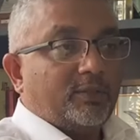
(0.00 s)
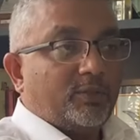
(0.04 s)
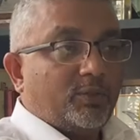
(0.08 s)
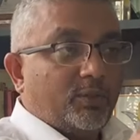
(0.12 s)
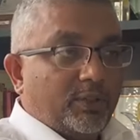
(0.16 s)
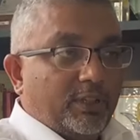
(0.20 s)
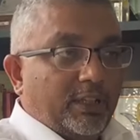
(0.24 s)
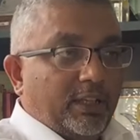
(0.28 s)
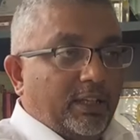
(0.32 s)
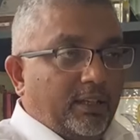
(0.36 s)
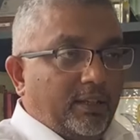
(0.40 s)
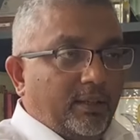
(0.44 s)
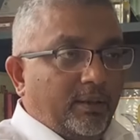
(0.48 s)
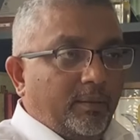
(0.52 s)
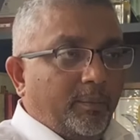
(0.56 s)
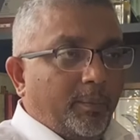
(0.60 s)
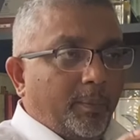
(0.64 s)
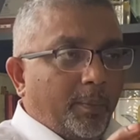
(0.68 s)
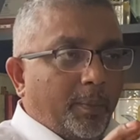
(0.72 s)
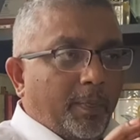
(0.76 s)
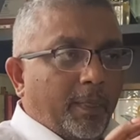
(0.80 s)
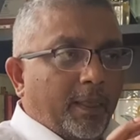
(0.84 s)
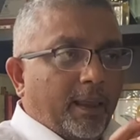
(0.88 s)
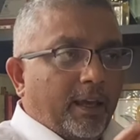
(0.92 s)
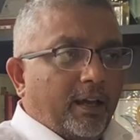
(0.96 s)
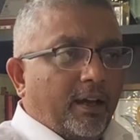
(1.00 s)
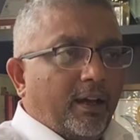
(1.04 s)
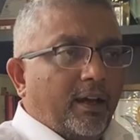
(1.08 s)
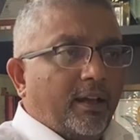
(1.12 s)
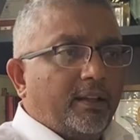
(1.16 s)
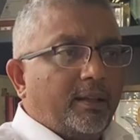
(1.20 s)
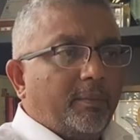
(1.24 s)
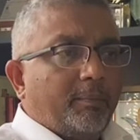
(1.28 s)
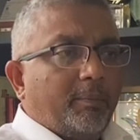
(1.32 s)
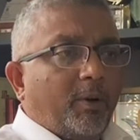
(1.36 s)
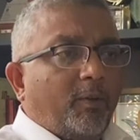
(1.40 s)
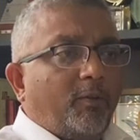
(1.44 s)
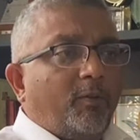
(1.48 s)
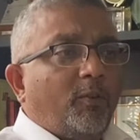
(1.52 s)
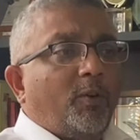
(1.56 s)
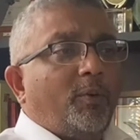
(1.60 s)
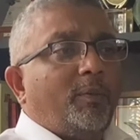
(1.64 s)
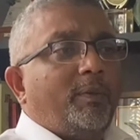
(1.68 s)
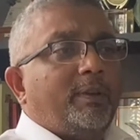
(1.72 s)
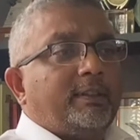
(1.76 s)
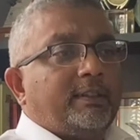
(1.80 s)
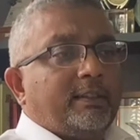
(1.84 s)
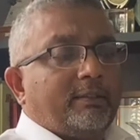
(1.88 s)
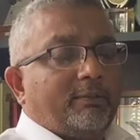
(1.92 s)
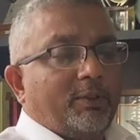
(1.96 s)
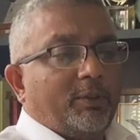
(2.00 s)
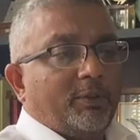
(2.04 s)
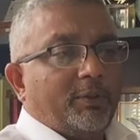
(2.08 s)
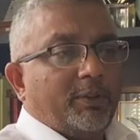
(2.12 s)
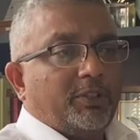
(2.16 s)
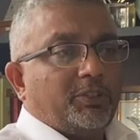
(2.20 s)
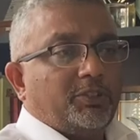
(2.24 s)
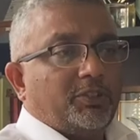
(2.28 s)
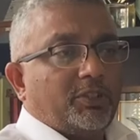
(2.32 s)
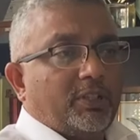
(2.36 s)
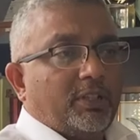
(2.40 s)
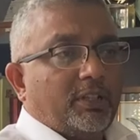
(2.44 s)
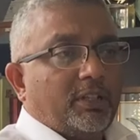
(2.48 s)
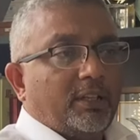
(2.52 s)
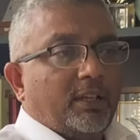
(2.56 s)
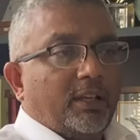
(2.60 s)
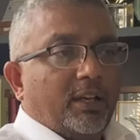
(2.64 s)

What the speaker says: So then the performance evaluation,